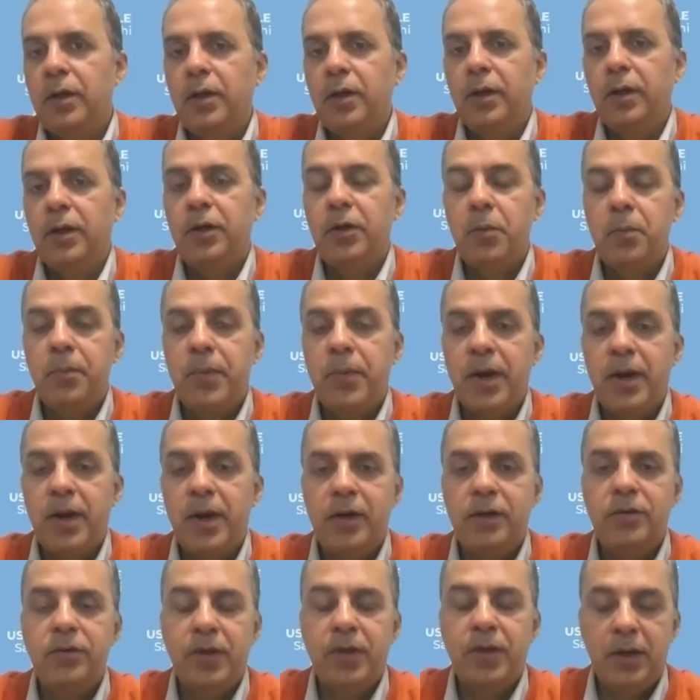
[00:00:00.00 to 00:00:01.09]
it
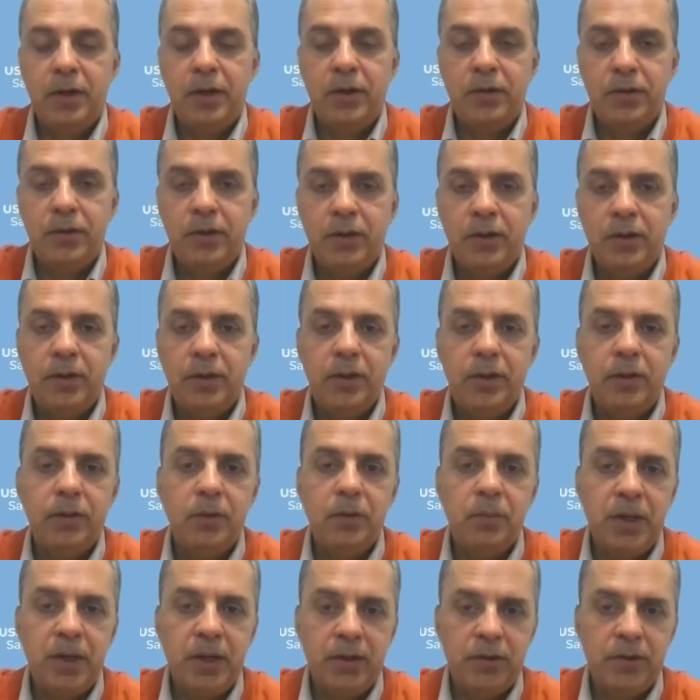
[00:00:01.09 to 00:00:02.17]
impacts anything in the
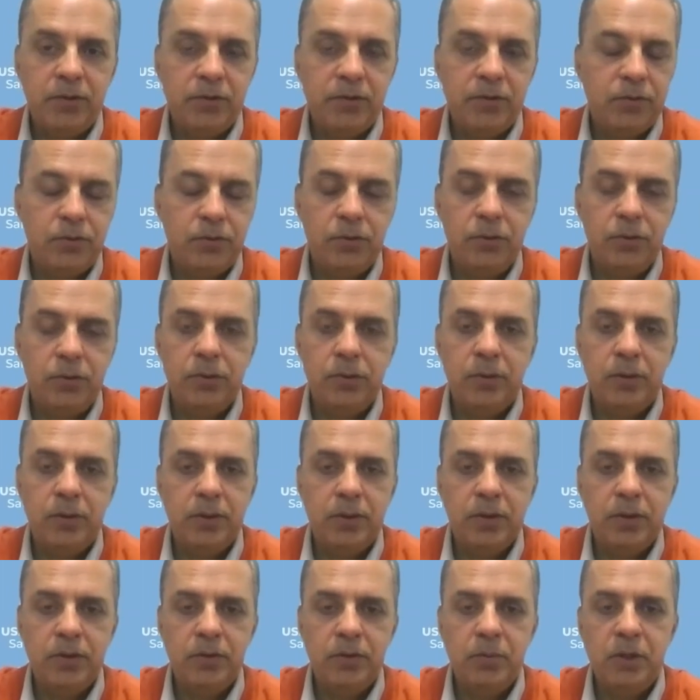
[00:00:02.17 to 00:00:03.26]
match. So it
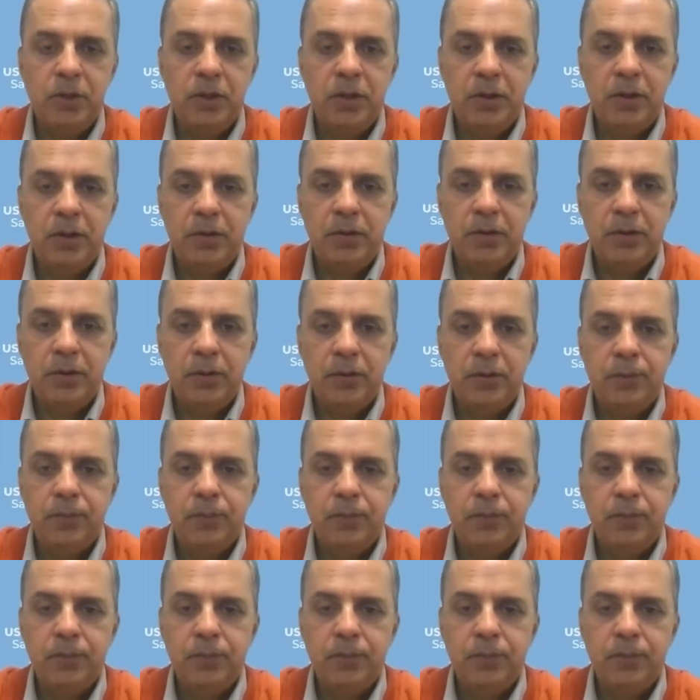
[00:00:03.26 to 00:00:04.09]
doesn't mean anything.